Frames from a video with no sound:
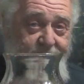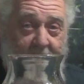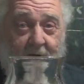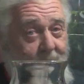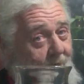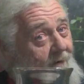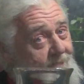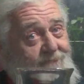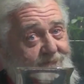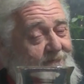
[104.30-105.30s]
how it
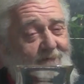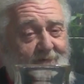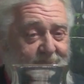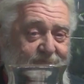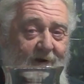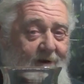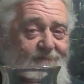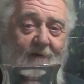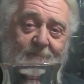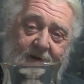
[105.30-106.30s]
works, you know. Try
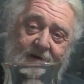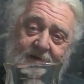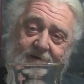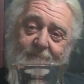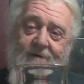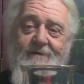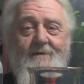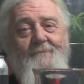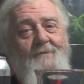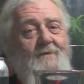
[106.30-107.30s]
something a little bit
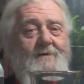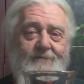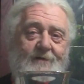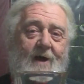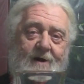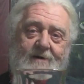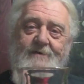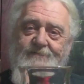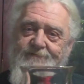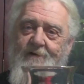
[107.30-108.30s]
different and you got a
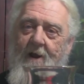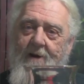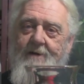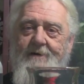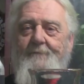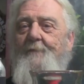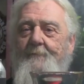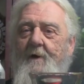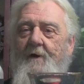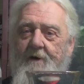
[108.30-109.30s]
just a slightly different
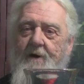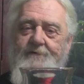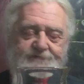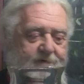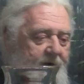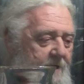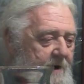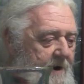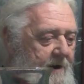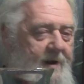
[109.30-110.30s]
variation.
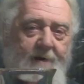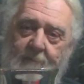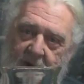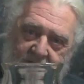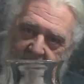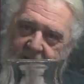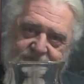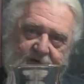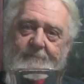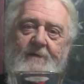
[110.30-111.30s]
And it might add
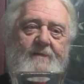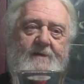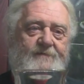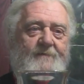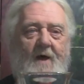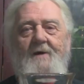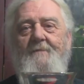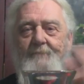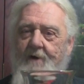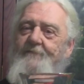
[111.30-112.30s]
something that's
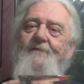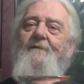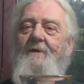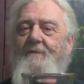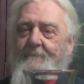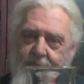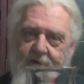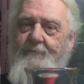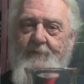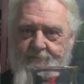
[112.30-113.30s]
not present in the
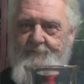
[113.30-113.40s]
previous